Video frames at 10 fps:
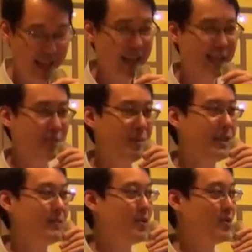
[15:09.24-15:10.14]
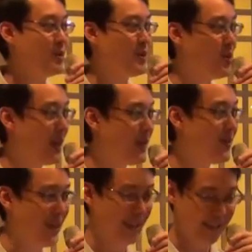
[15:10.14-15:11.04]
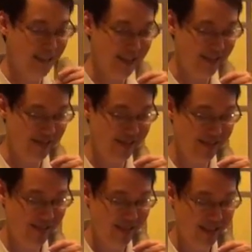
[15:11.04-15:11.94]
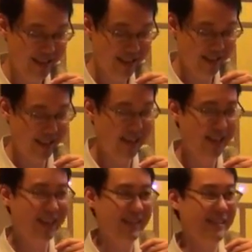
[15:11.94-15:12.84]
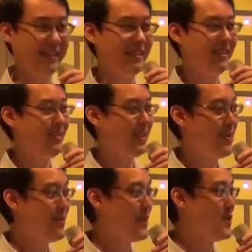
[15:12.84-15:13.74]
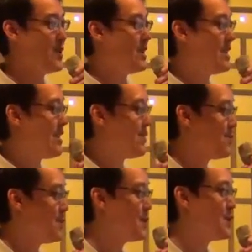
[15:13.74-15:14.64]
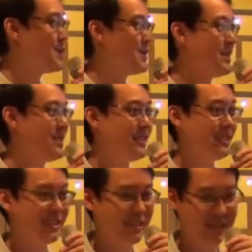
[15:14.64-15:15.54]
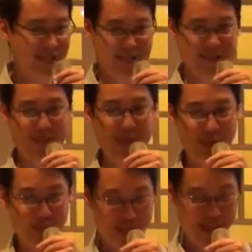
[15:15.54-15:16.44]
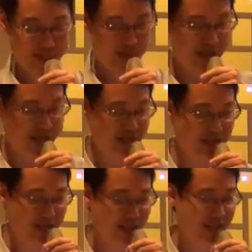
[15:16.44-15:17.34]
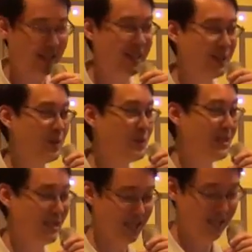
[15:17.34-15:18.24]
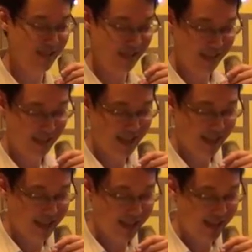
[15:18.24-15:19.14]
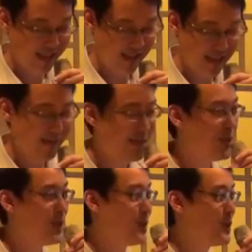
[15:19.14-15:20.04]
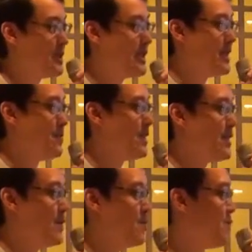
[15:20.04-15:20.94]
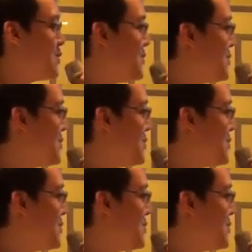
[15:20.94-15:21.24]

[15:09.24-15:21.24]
and she became the wolf's wife. And then they get married. They have more children, and the village became bigger. And they like to sing lengthy songs that imitate wolf